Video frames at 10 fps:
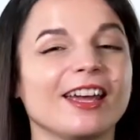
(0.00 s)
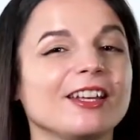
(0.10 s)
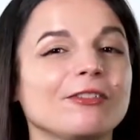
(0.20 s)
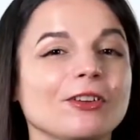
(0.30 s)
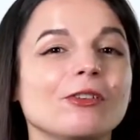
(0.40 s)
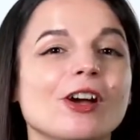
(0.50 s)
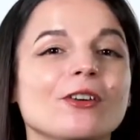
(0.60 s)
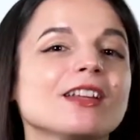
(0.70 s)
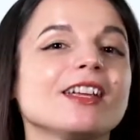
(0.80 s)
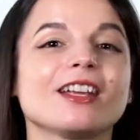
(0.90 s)
and if you know
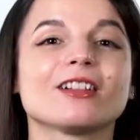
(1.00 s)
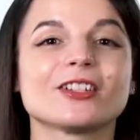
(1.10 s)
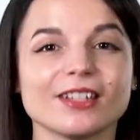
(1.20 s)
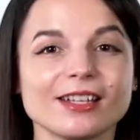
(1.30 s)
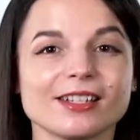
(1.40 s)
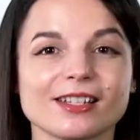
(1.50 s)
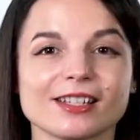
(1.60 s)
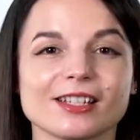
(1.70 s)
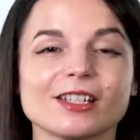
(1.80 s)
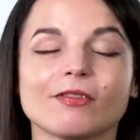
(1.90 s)
that English
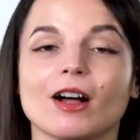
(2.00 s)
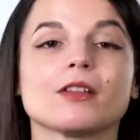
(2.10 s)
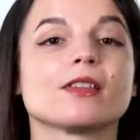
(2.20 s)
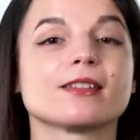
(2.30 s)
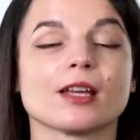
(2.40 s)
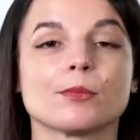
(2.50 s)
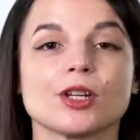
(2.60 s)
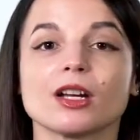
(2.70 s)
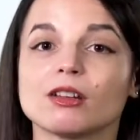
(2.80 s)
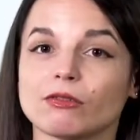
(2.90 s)
sentences follow the
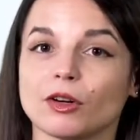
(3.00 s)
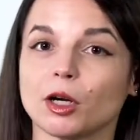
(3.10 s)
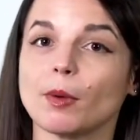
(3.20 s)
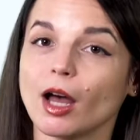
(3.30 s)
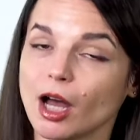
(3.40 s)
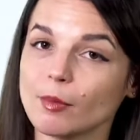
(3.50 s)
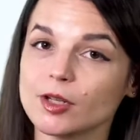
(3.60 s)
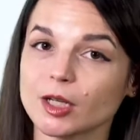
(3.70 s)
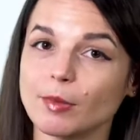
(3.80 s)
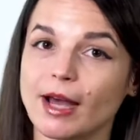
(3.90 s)
subject, verb,
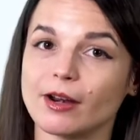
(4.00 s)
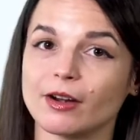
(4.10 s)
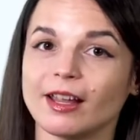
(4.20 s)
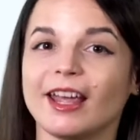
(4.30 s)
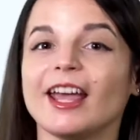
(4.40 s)
object pattern,